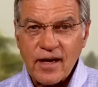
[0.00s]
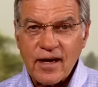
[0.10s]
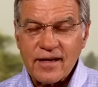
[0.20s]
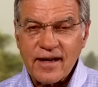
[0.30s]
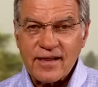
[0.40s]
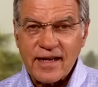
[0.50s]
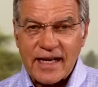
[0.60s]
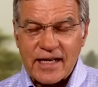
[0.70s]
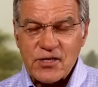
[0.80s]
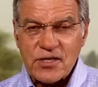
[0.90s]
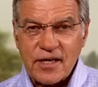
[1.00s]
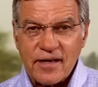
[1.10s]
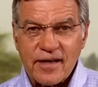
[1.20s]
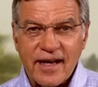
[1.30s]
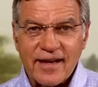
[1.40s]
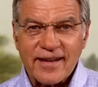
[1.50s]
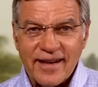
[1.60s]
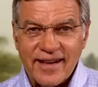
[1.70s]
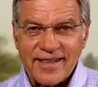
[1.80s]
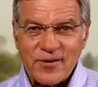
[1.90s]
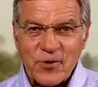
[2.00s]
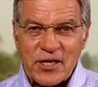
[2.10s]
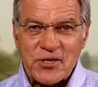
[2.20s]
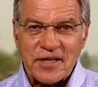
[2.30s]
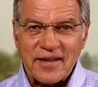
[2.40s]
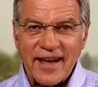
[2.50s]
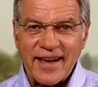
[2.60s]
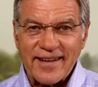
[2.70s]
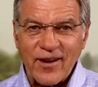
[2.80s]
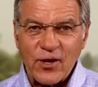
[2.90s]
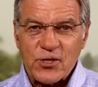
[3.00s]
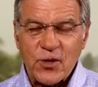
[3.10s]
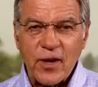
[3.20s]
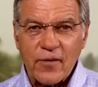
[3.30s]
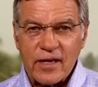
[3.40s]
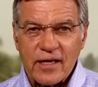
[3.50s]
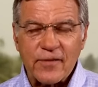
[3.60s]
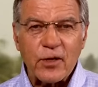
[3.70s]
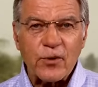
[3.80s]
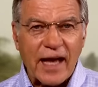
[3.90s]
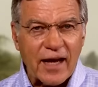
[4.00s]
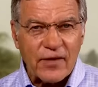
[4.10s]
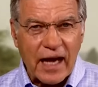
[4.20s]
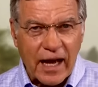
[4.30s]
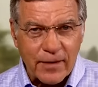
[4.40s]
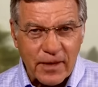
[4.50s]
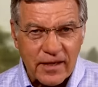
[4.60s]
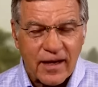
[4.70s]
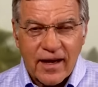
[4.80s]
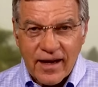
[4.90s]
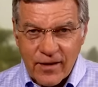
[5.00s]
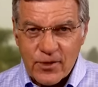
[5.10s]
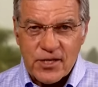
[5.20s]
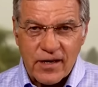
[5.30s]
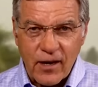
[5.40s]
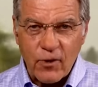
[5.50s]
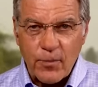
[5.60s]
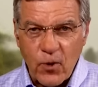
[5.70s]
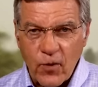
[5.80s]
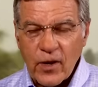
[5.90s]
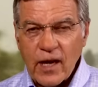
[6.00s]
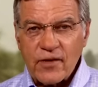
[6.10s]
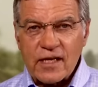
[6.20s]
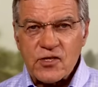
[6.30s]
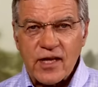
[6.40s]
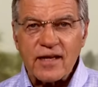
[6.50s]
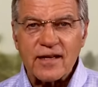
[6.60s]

on the latest here in the region, and also we have an interview with Ivy Hyman. He was in our report. We have an extended